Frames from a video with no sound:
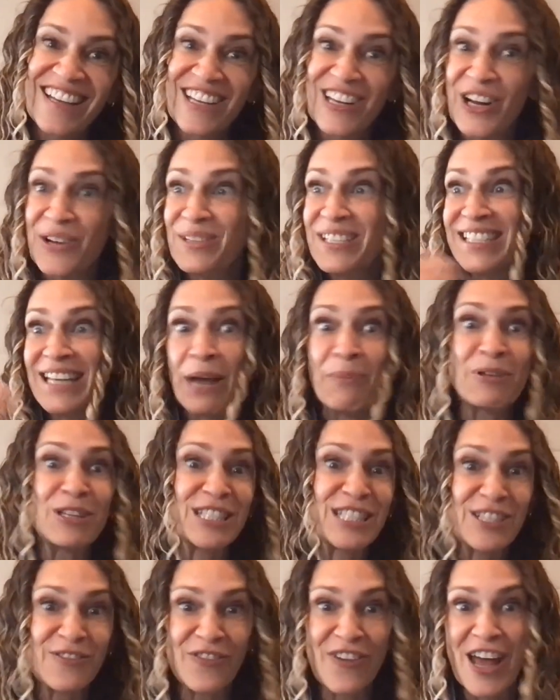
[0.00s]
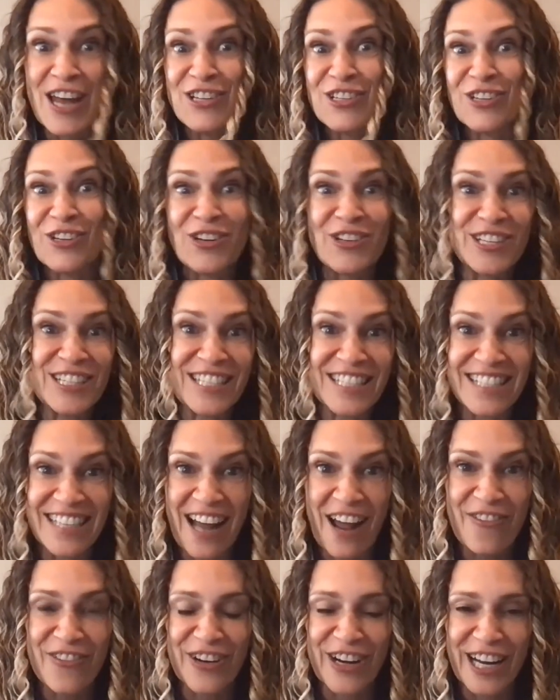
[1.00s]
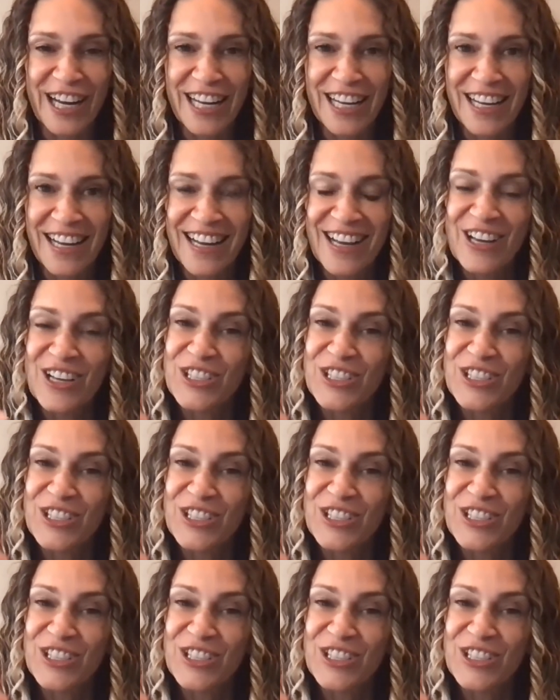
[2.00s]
You know, same with the Defender, the Discovery.